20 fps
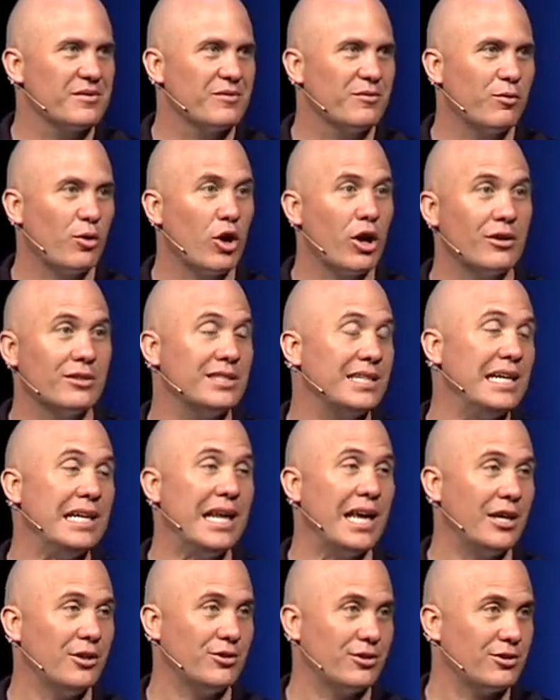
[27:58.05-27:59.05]
for our
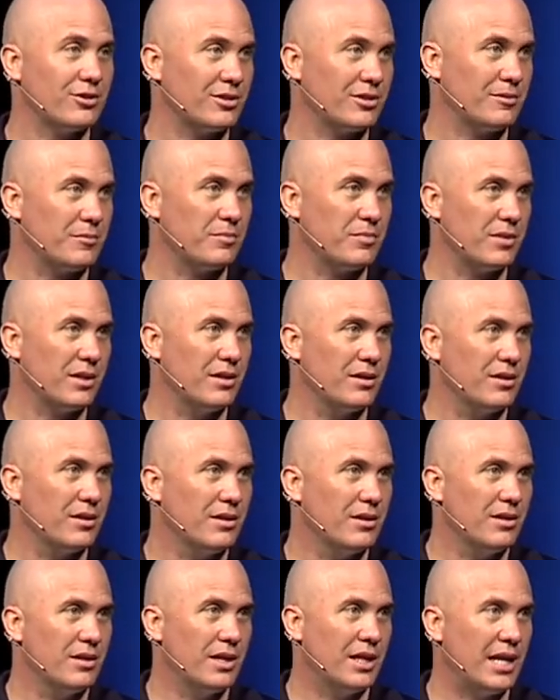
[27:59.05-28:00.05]
teenagers.
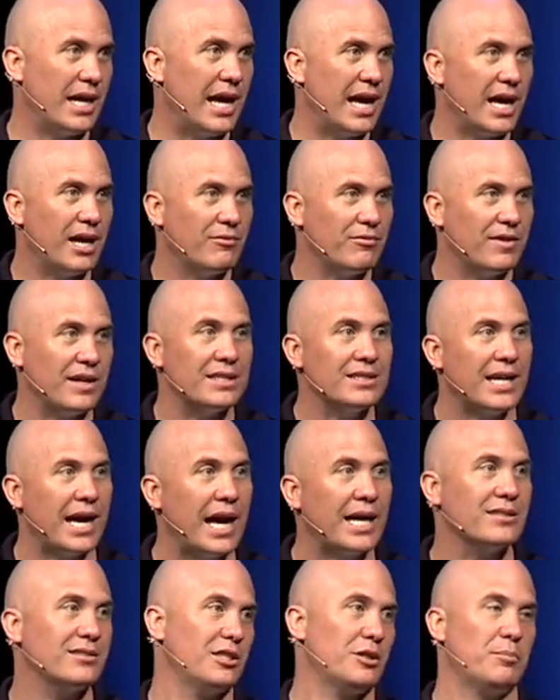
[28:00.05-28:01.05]
And I had
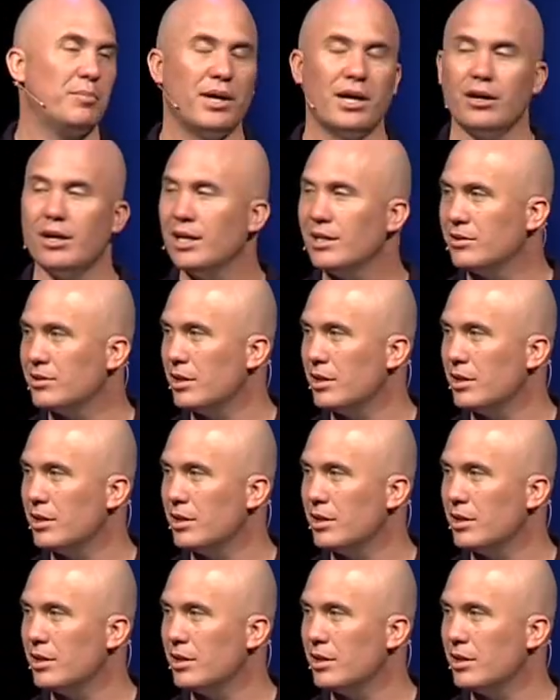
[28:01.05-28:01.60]
fantastic parents